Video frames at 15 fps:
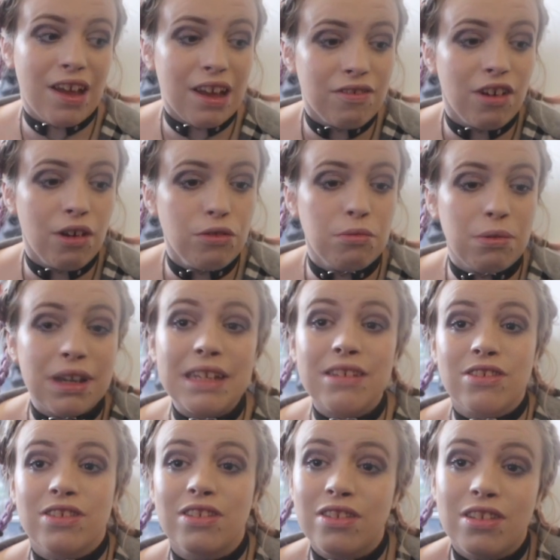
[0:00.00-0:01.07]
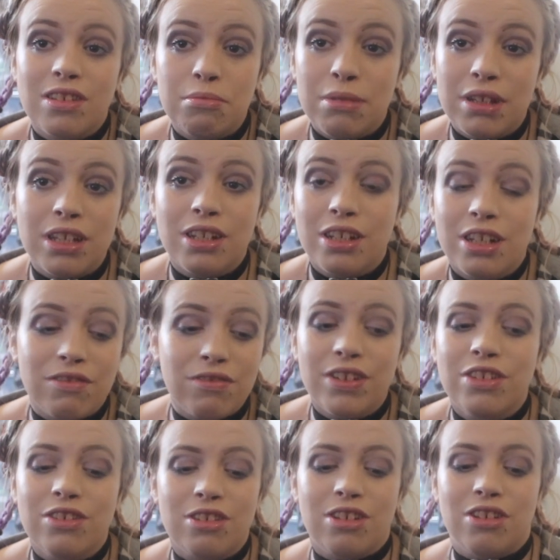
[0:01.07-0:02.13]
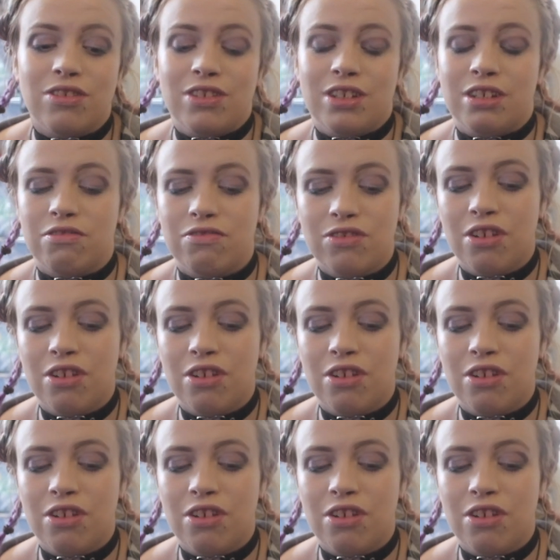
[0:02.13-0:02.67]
they phone the police because there's an immediate risk to yourself.